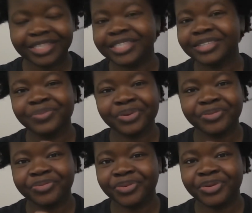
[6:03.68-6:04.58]
isn't real
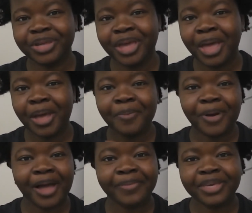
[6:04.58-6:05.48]
food,
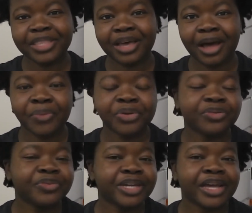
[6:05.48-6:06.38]
but I mean that I want
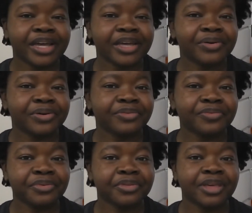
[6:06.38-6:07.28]
to rely on
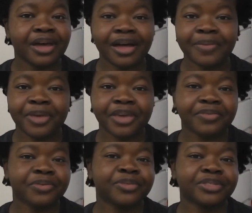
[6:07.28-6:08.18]
food that I make
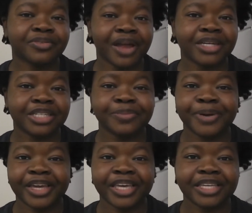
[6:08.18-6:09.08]
from scratch in
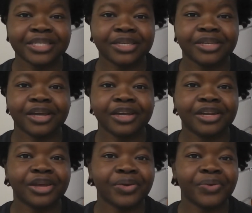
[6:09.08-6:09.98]
my kitchen. I
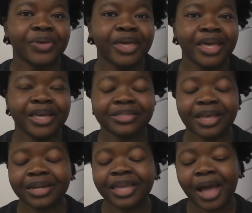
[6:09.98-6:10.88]
know
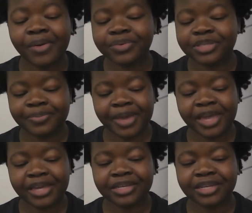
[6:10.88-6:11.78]
exactly how it was made,